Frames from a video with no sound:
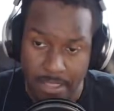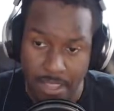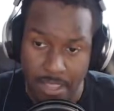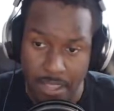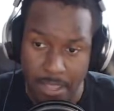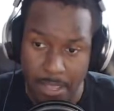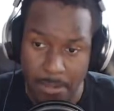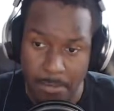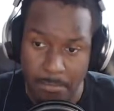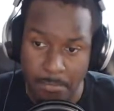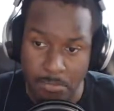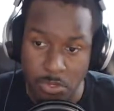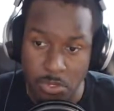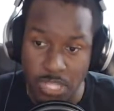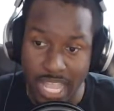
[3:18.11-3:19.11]

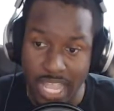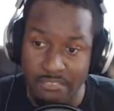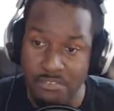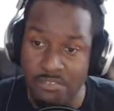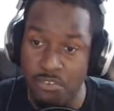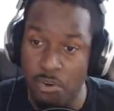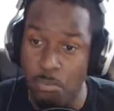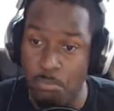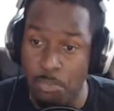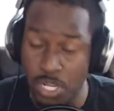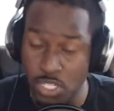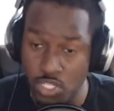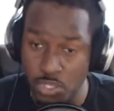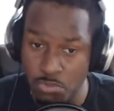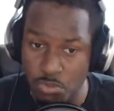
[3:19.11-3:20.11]
You can have him for a
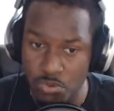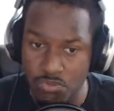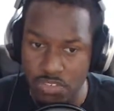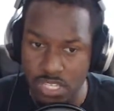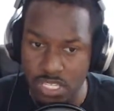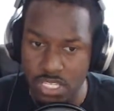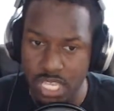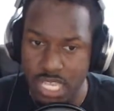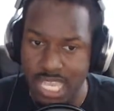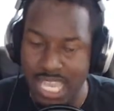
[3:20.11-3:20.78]
bunch of movies.